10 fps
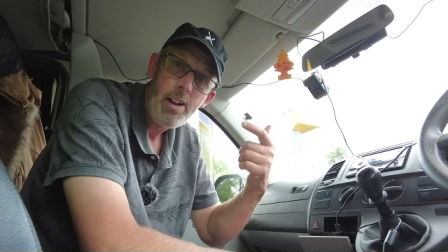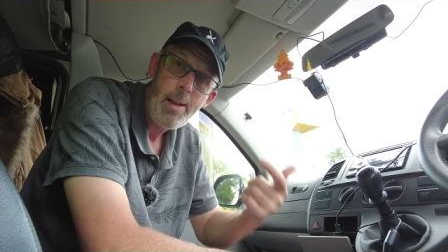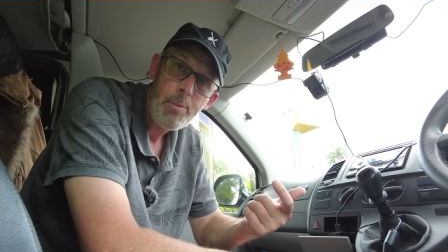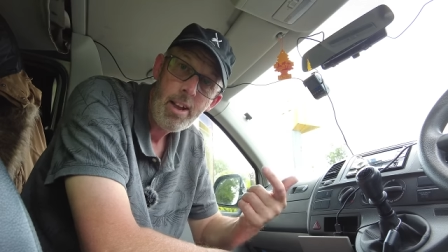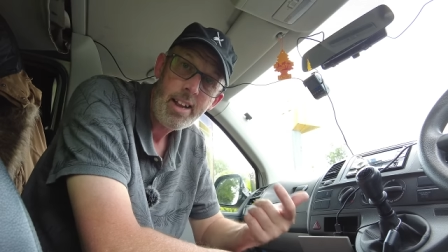
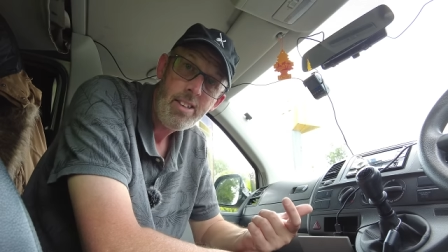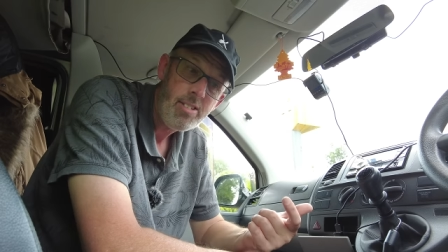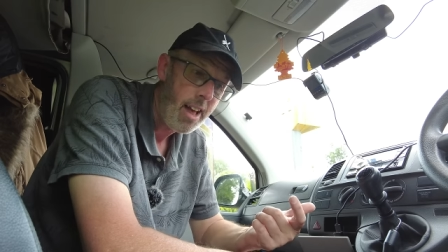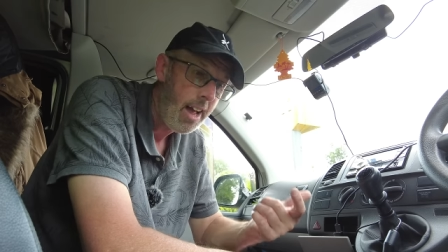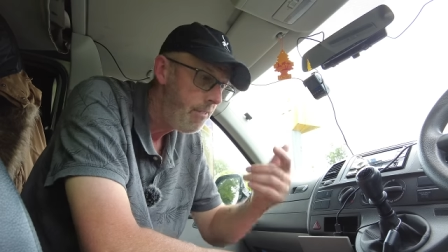clips you can
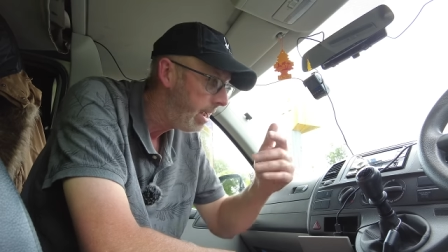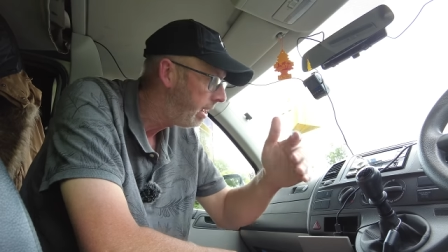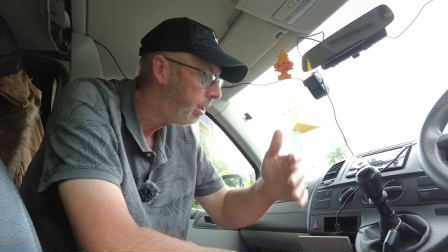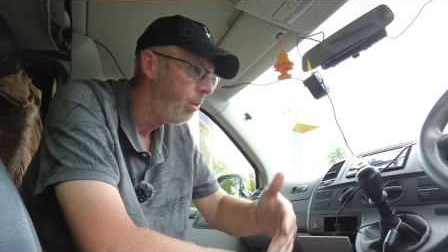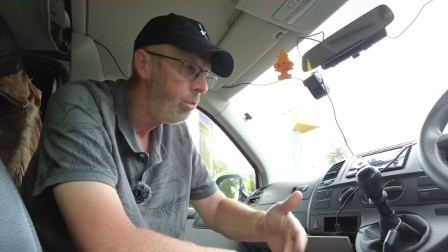save. You
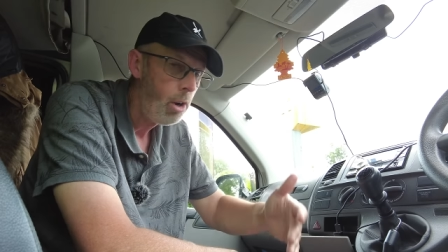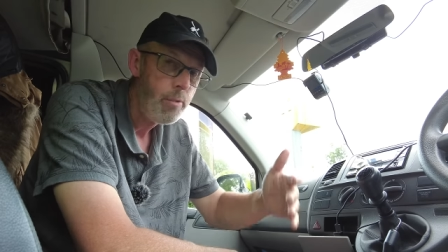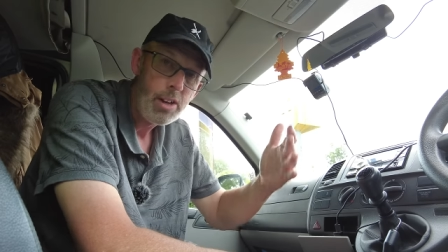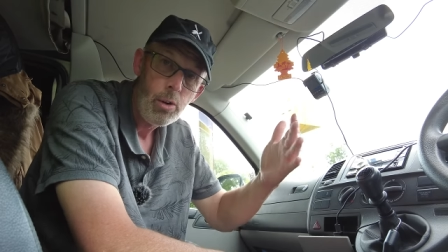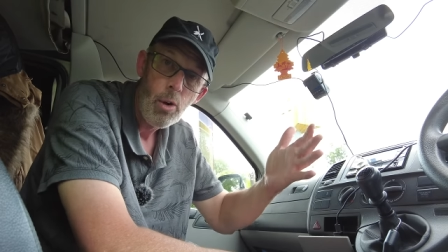can also
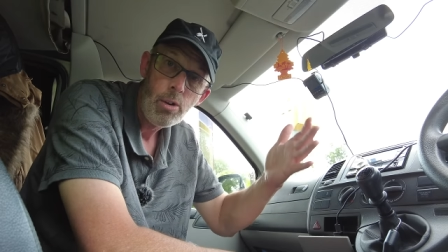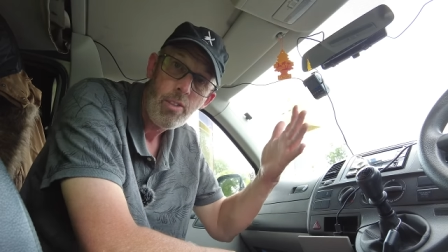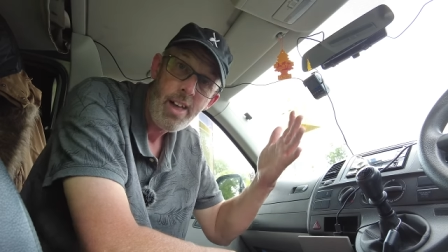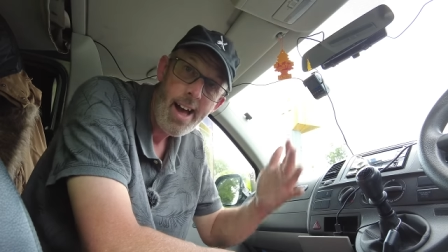record at the